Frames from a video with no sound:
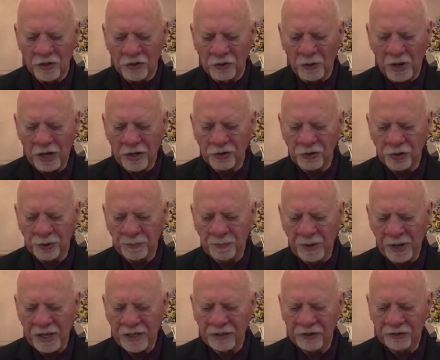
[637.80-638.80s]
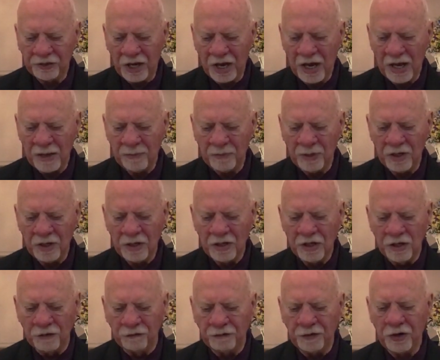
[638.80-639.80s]
So I don't spend time
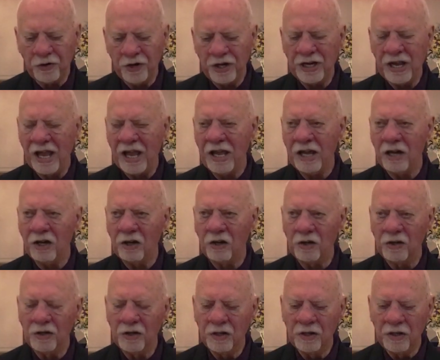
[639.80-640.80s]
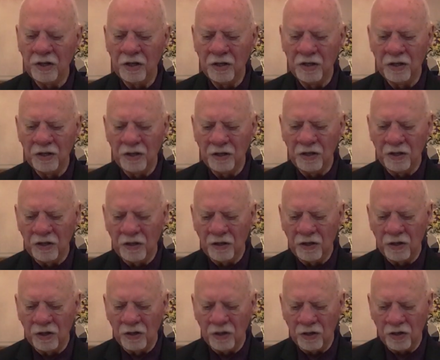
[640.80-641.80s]
fearing hell
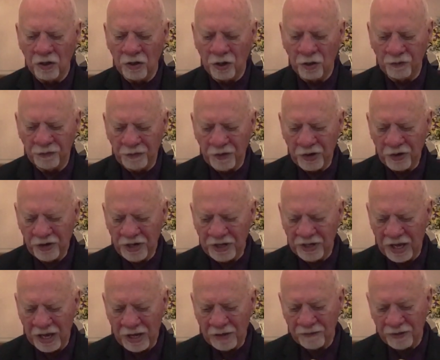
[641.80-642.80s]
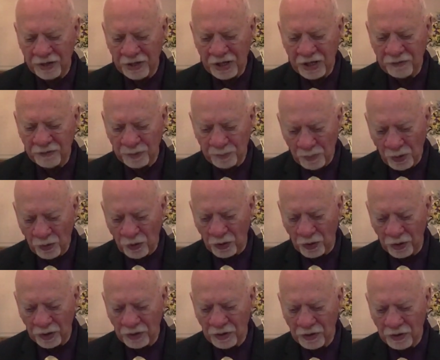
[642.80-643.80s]
or fearing heaven even
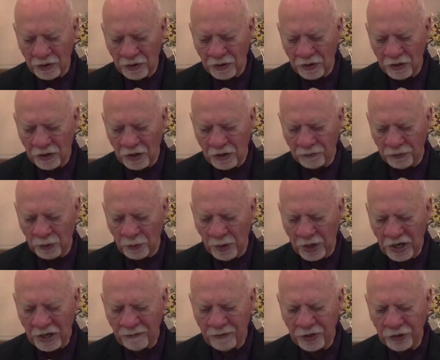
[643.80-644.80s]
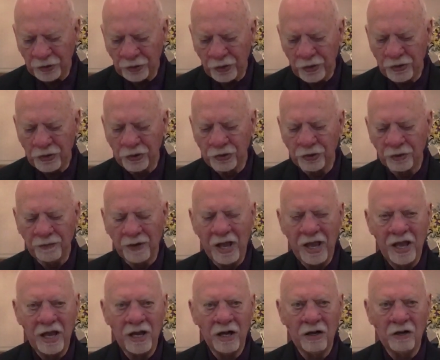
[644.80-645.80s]
more. For whatever the tortures of
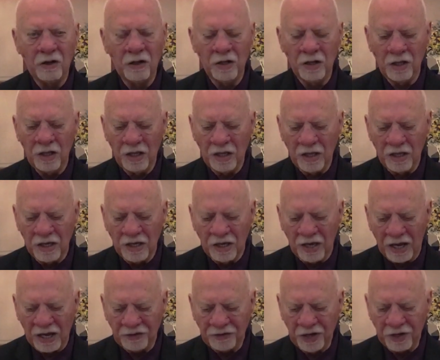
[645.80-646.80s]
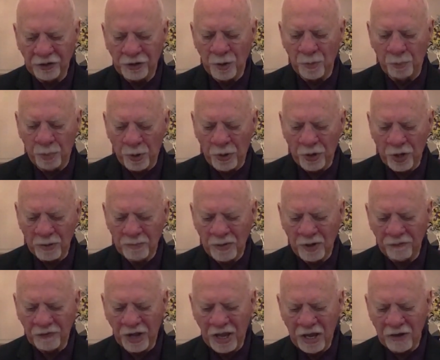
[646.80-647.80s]
hell, I think the boredom
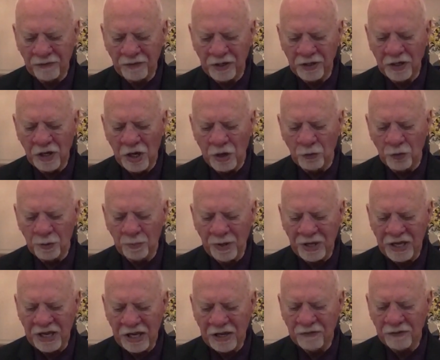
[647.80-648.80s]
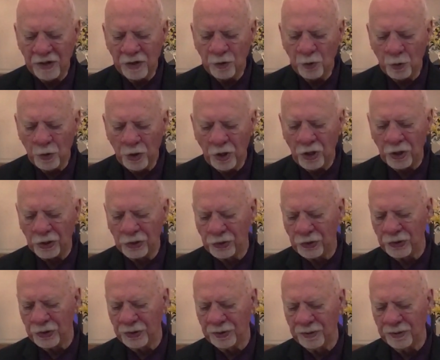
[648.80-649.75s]
of heaven would be even worse,